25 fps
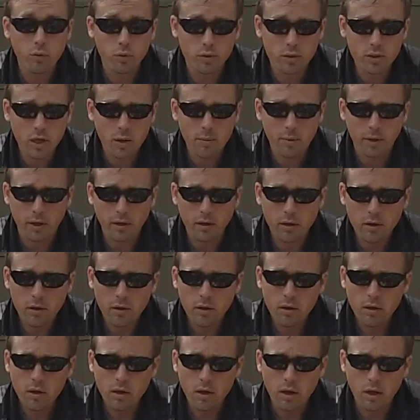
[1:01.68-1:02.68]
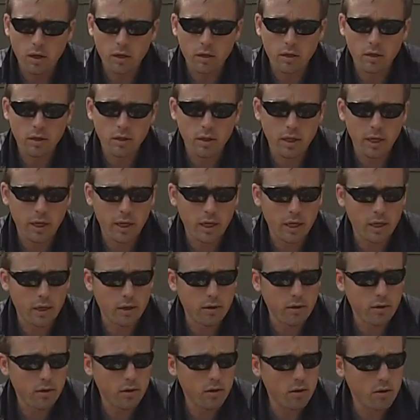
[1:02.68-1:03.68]
was coming,
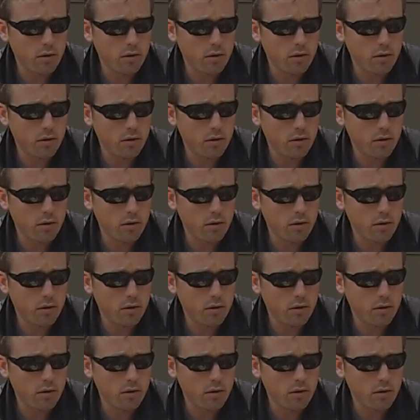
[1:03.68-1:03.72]
and